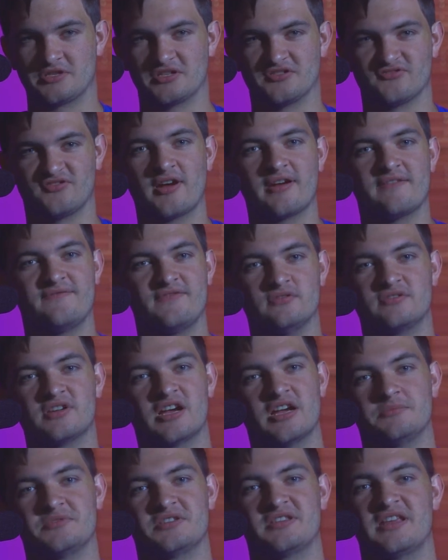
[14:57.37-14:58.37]
There's very few
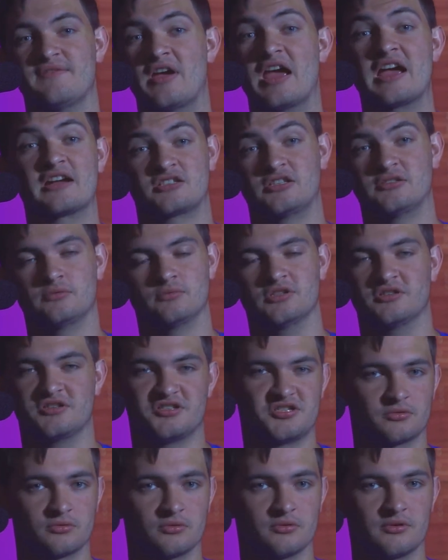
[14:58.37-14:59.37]
times that they've actually really
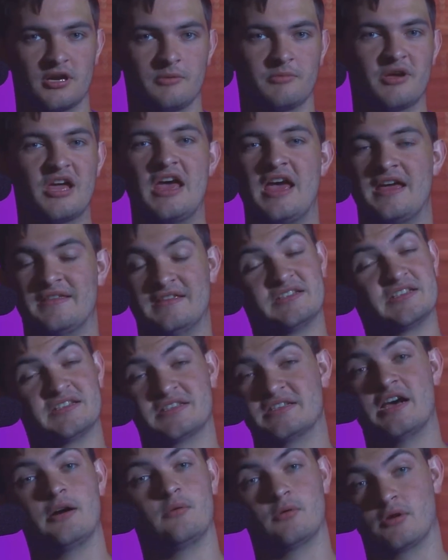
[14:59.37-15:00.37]
screwed up. This
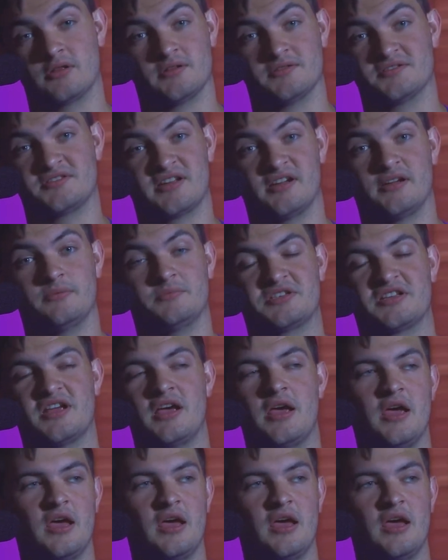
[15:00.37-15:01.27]
is not one of those times.